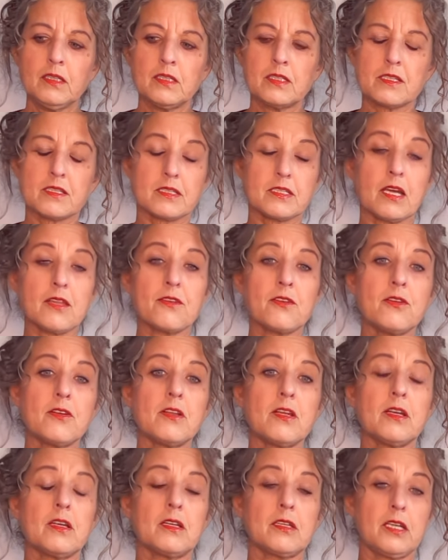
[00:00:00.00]

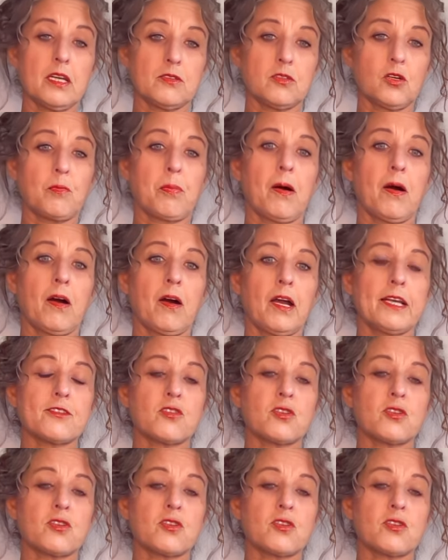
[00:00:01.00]
southern yellow pine